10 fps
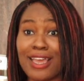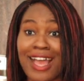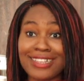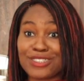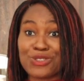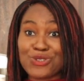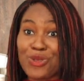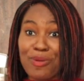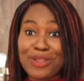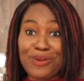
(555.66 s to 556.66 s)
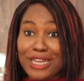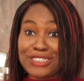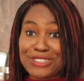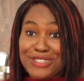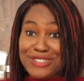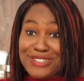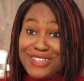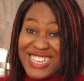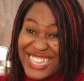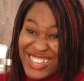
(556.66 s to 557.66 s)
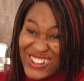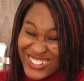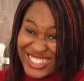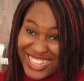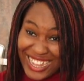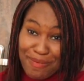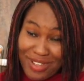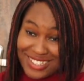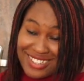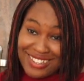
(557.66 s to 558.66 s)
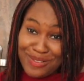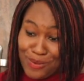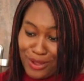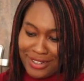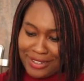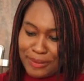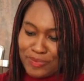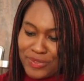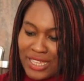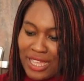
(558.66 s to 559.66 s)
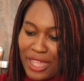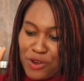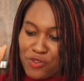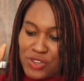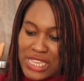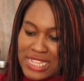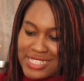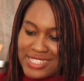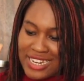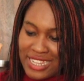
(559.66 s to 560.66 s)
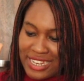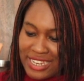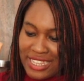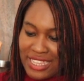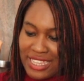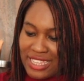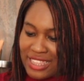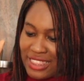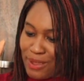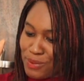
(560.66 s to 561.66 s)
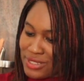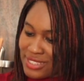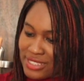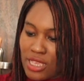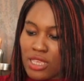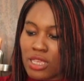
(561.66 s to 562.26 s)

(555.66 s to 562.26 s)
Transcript: ask you so many questions on that particular one. I know for insulin there was